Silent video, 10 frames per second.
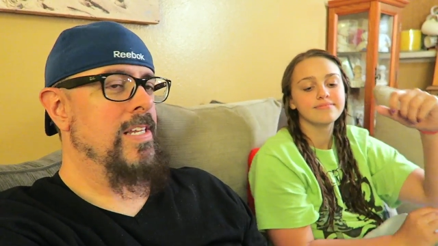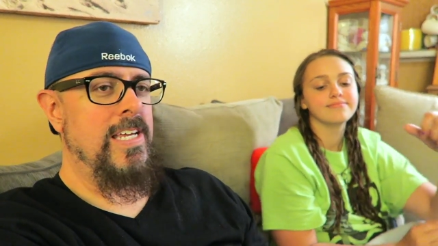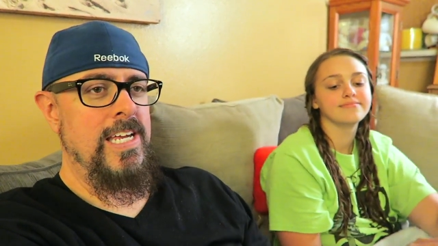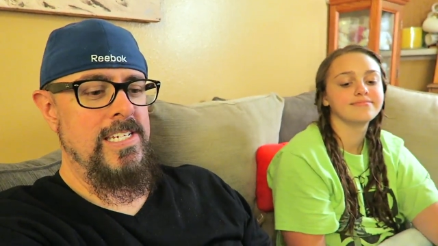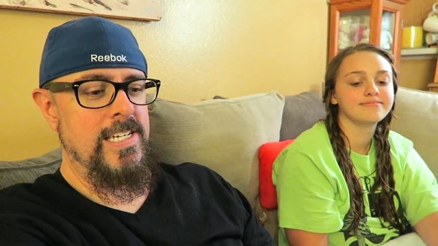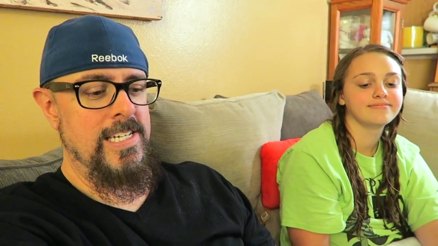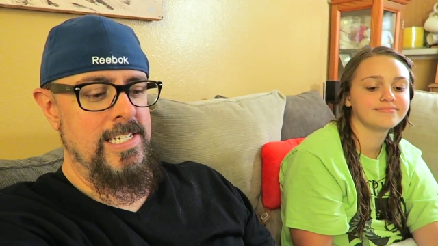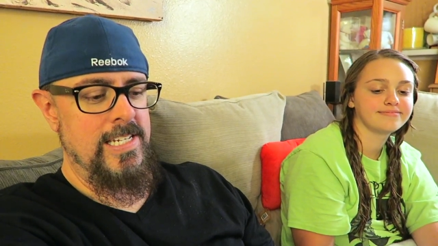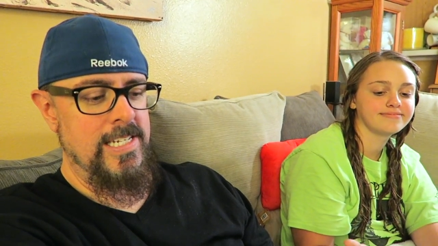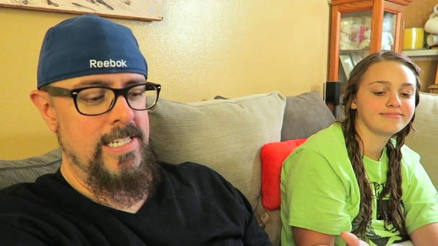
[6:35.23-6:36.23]
Speaker 1: Like Casey
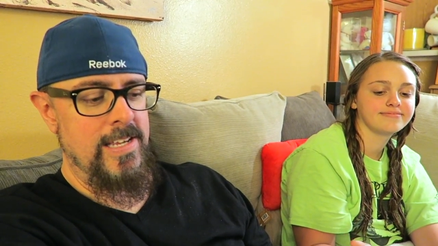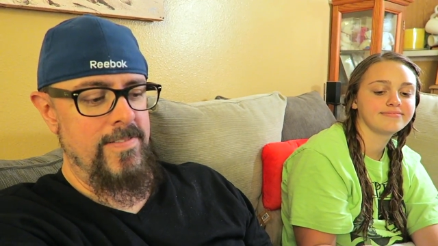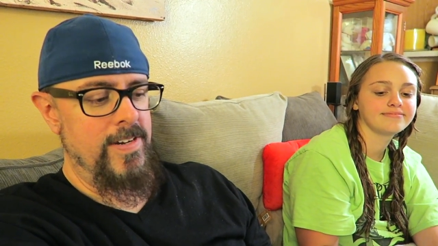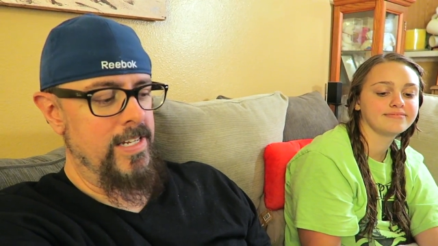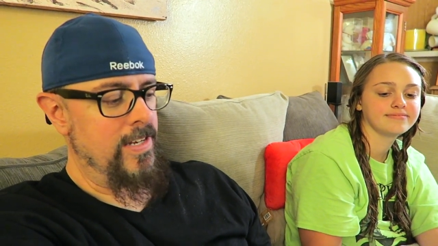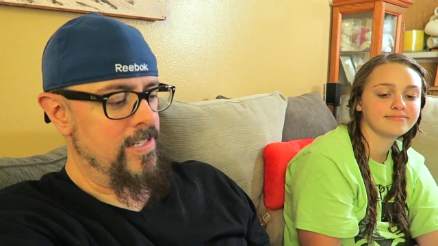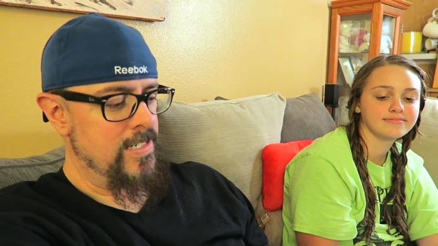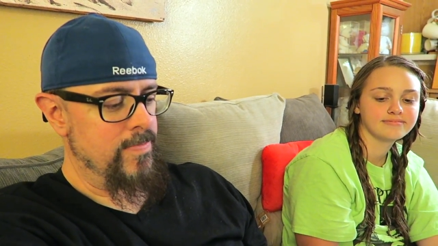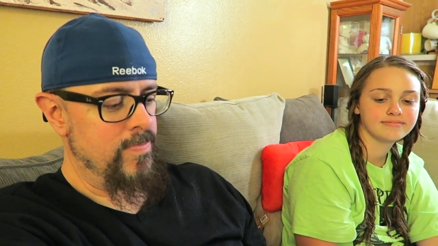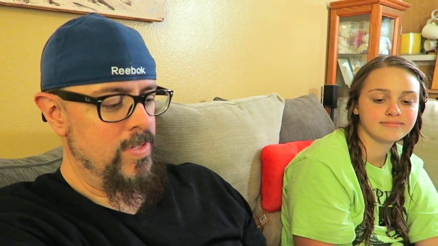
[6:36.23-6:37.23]
Neistat's got that really
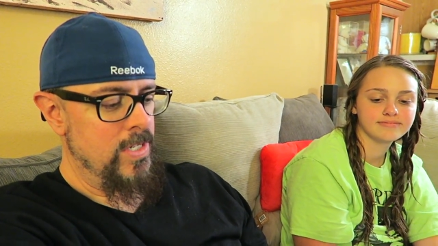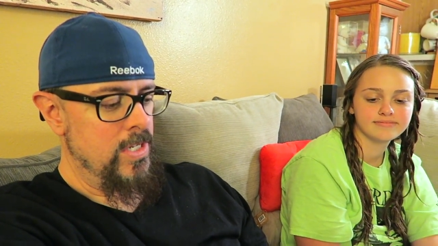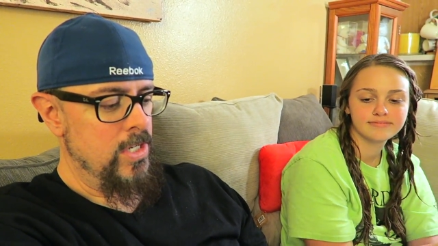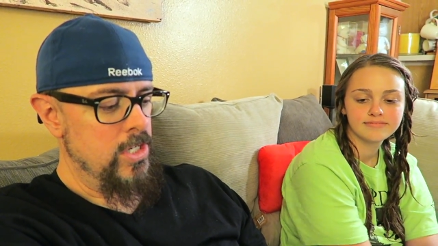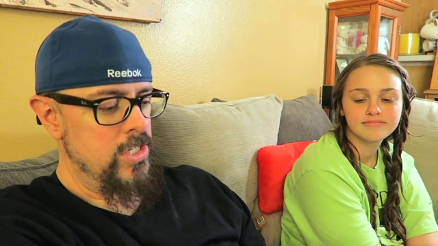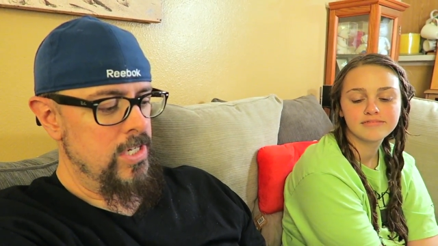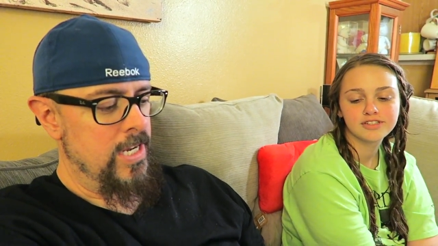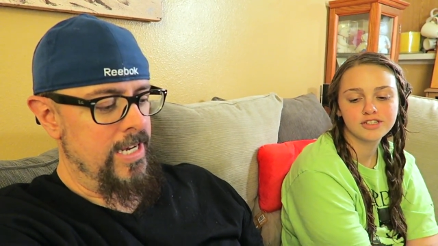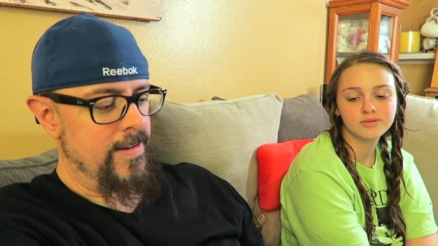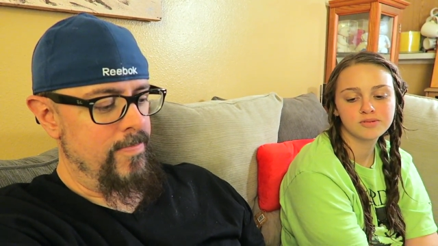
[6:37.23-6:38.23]
awesome
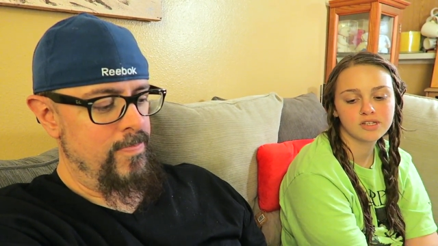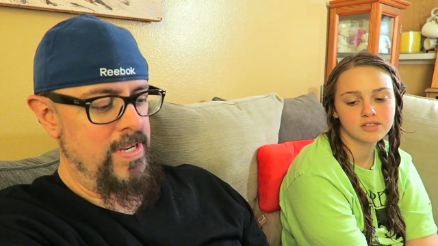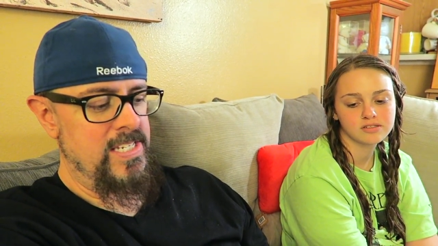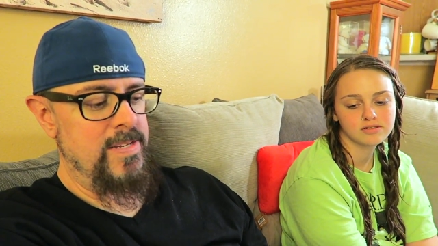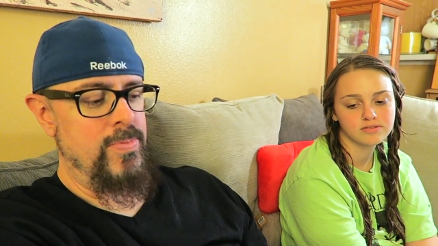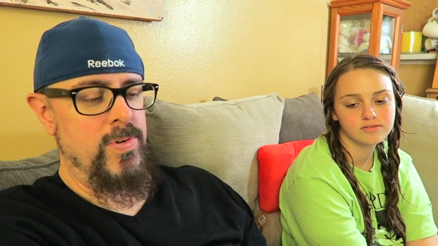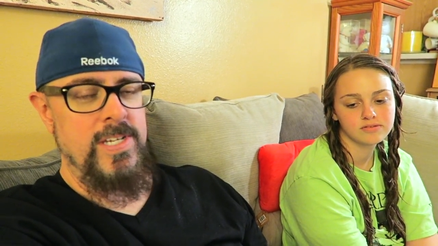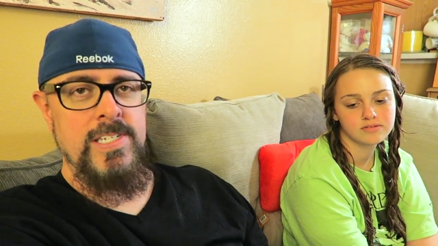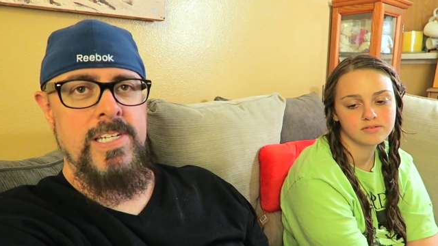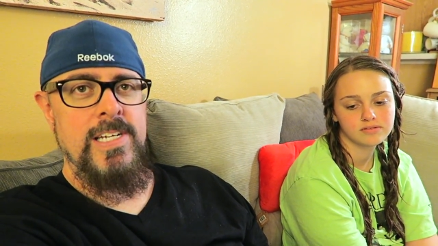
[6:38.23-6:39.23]
um, Beastie
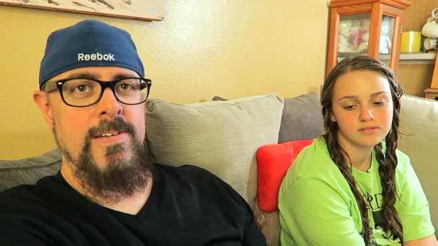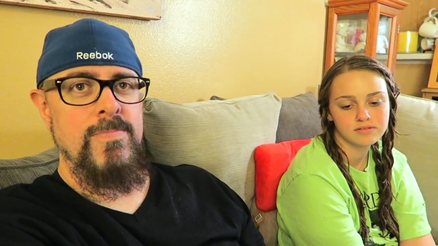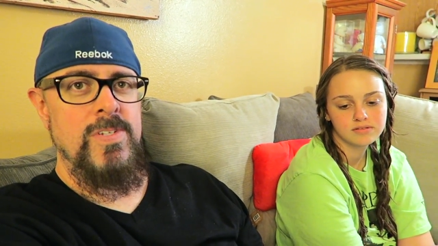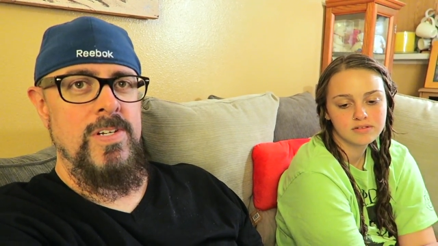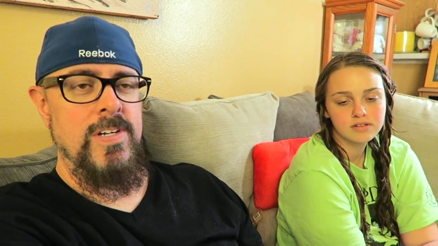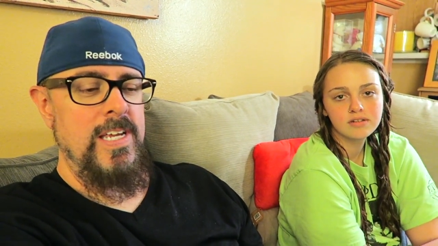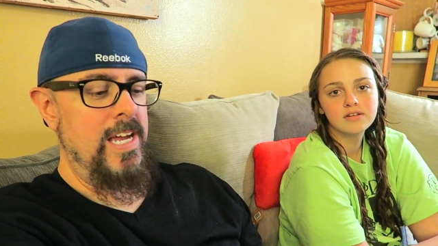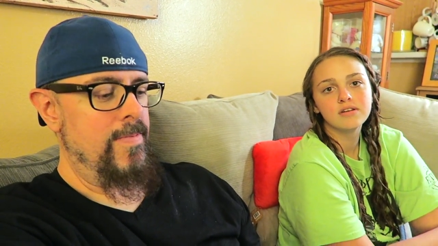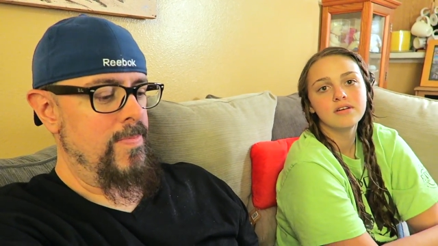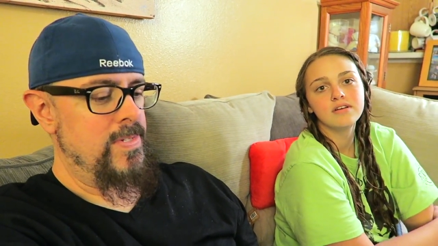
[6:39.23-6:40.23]
Boys um, song.
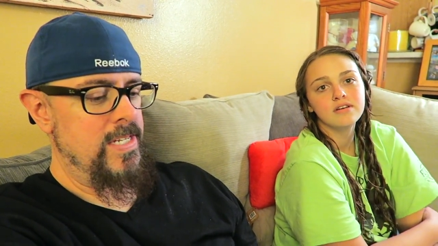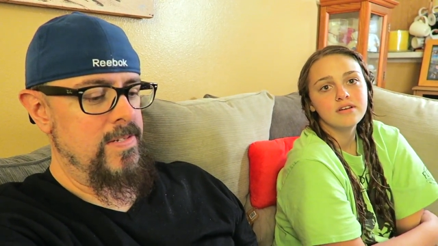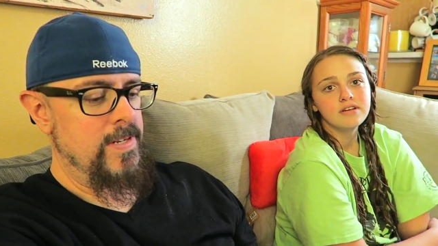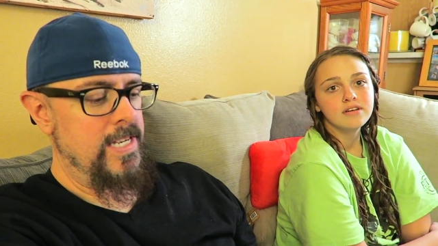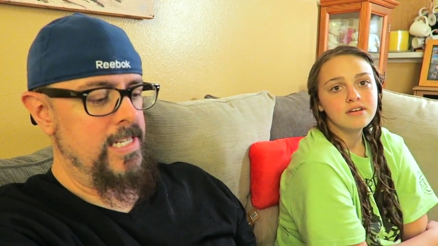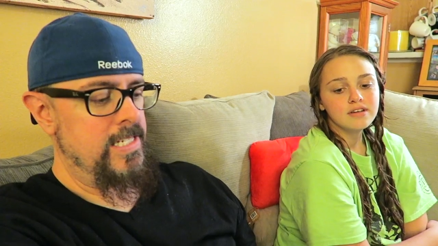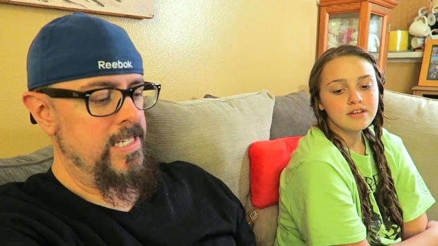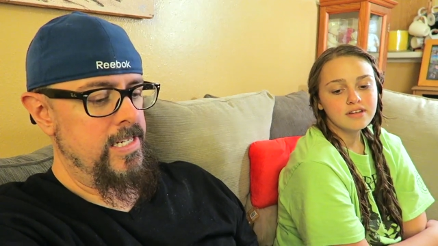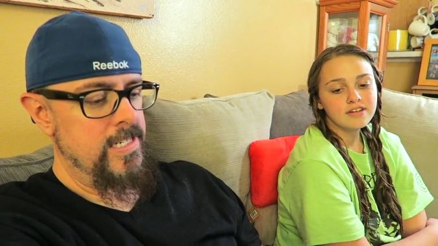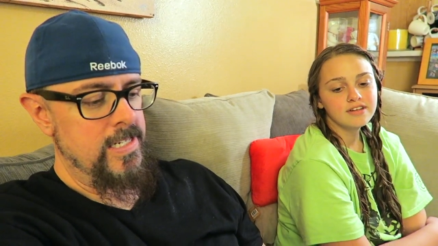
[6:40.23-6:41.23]
Yeah, I'm obsessed with
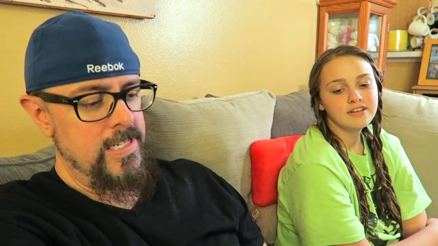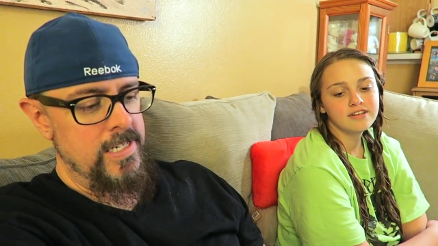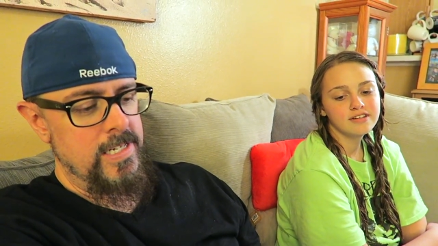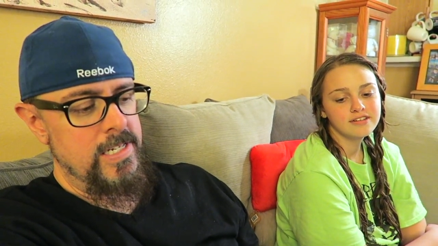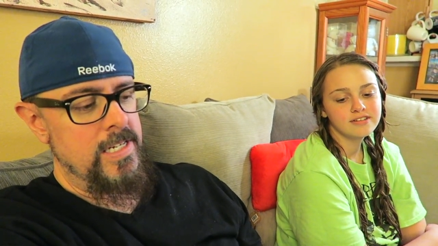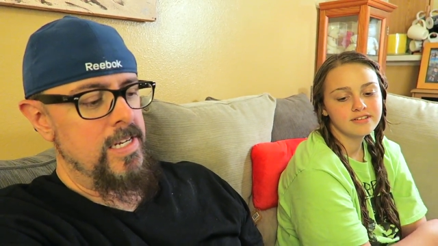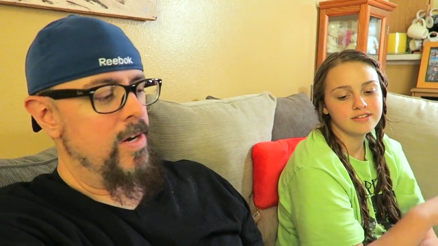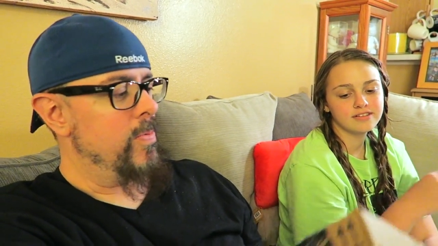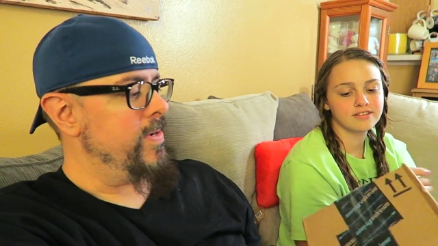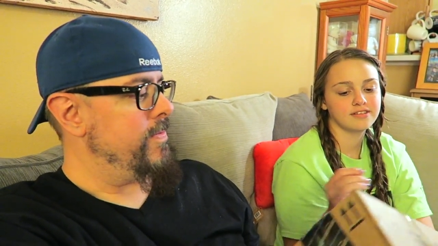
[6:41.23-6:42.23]
Casey.
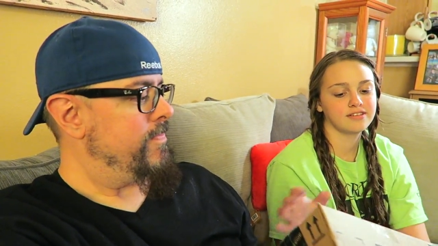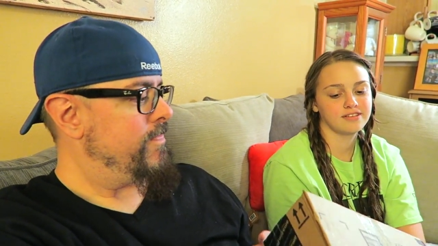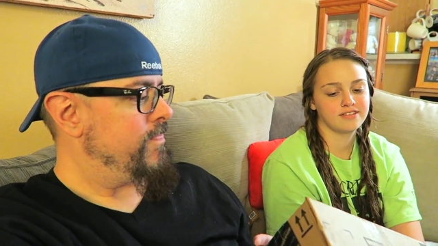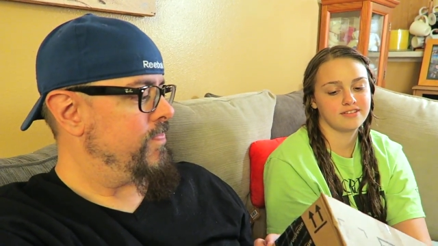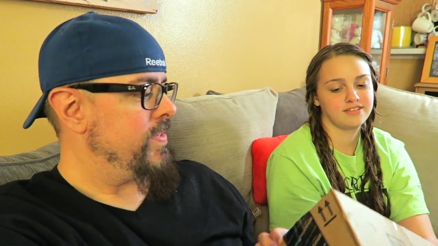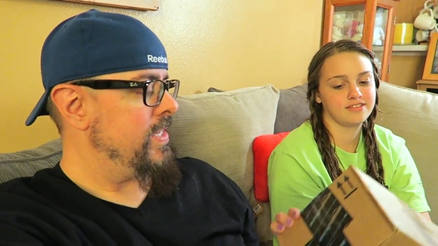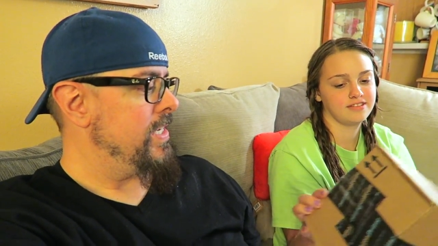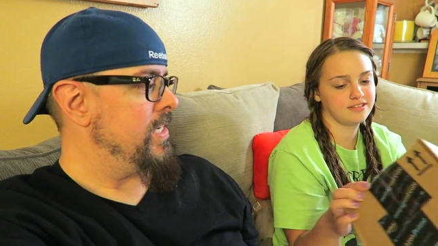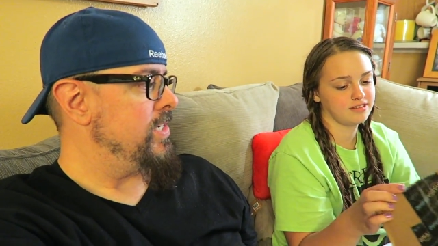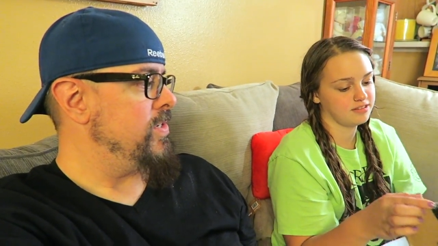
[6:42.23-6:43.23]
Open it.
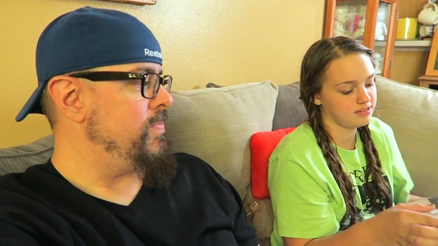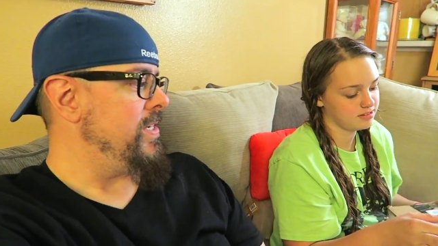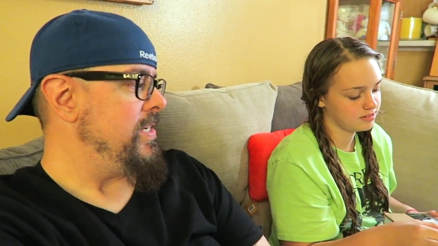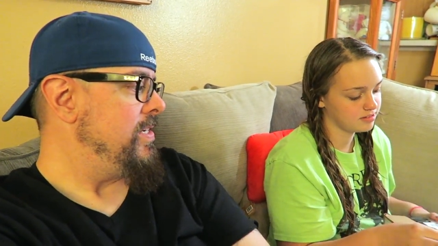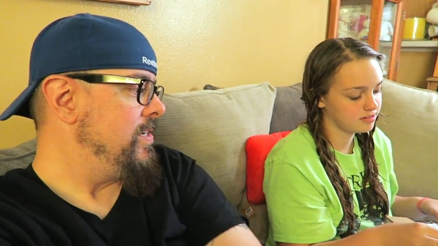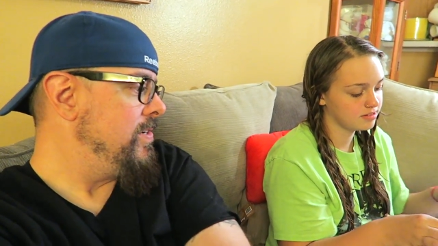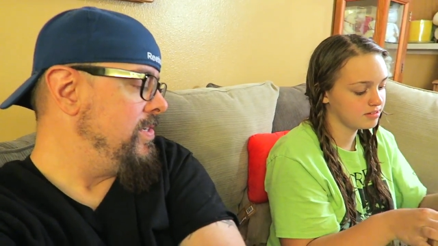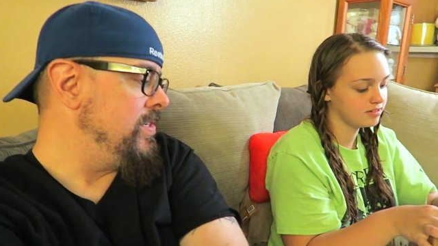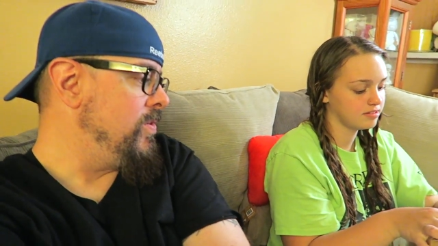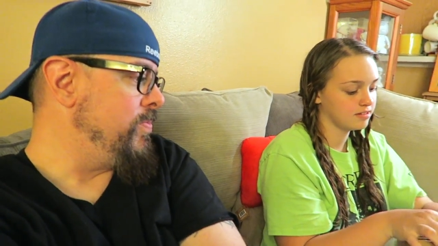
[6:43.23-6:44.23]
It should be
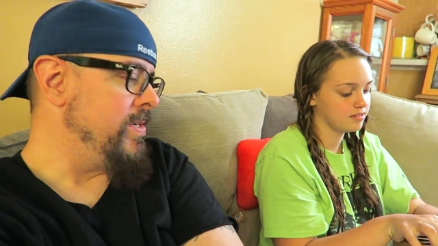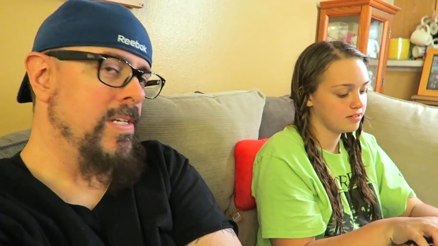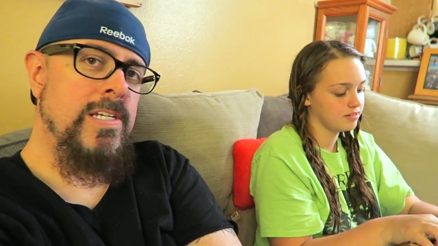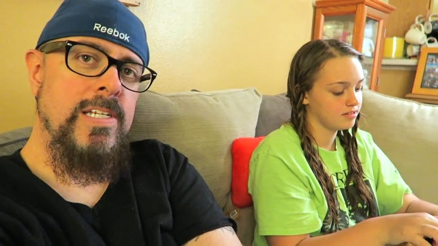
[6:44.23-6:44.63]
good to open.